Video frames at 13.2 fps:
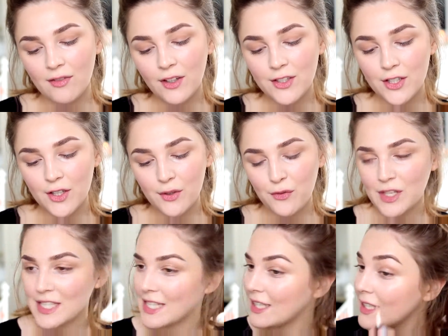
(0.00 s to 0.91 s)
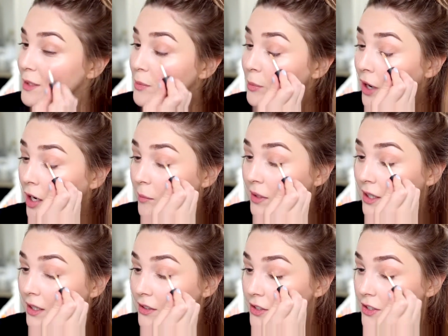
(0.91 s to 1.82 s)
Photo Finish Lid
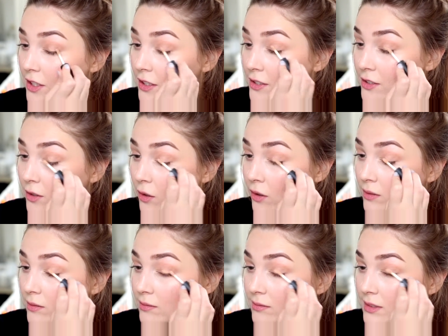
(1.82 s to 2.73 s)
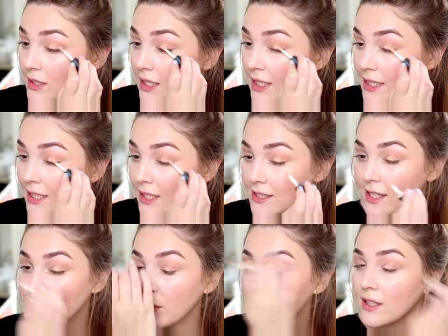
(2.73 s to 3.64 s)
Primer just on the lid, because
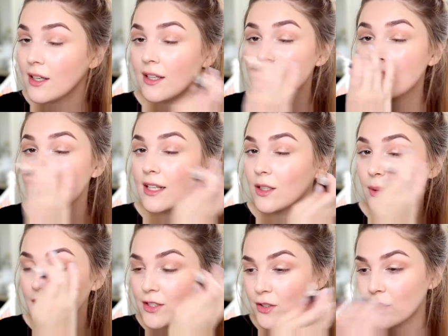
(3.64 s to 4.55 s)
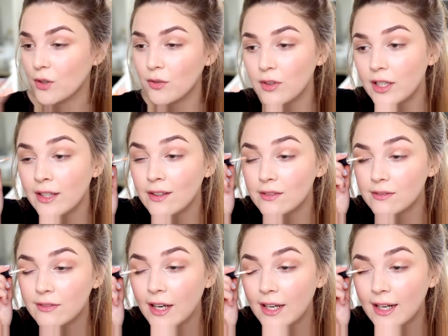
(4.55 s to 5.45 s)
I want it to then quite
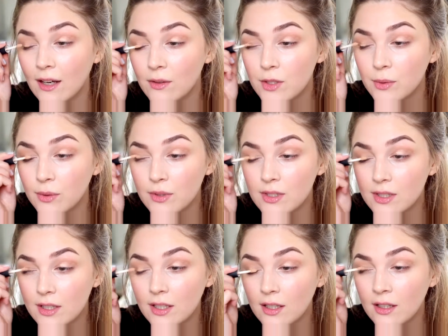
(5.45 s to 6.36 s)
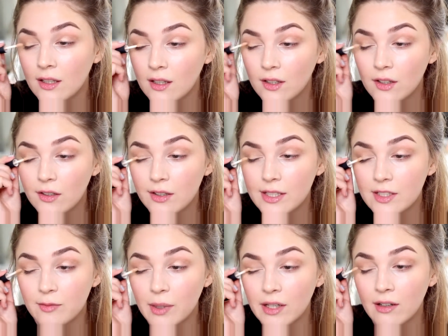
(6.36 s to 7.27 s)
softly fade out towards the
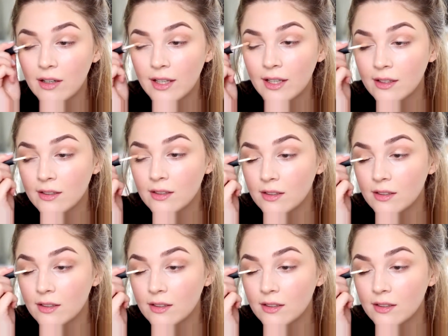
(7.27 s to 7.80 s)
crease of my eye.